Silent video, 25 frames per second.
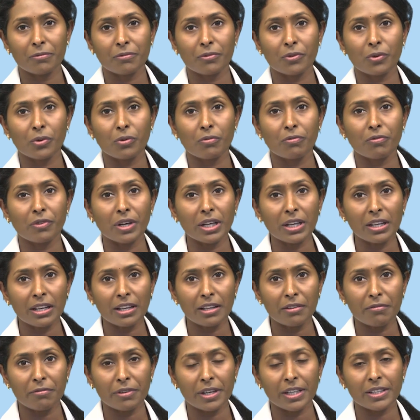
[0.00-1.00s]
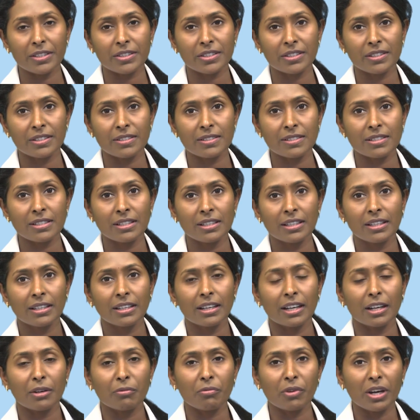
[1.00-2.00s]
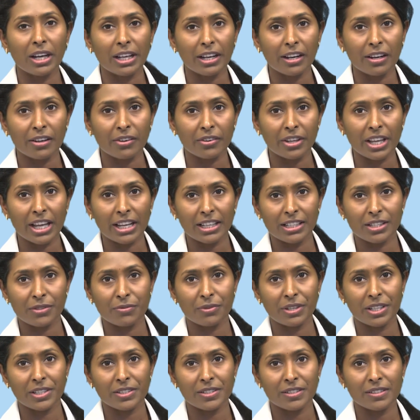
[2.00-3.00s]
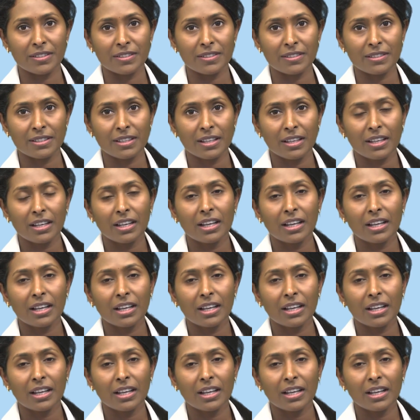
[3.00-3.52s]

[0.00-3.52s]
for fungal infections and viral reactivations.